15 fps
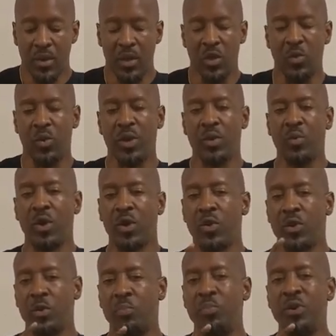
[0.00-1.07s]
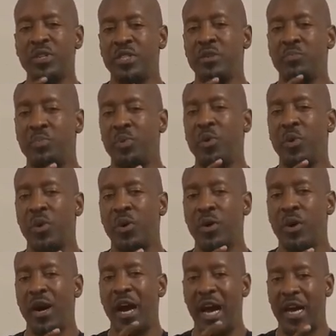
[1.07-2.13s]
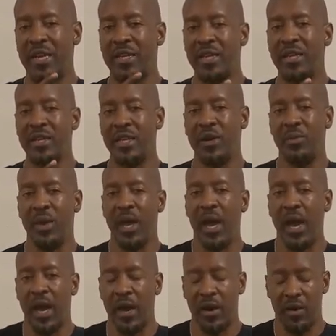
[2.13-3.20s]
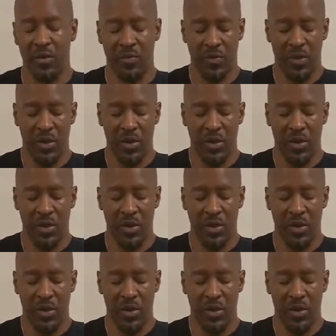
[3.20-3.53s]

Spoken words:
You want to work on a push and pull idea that we have.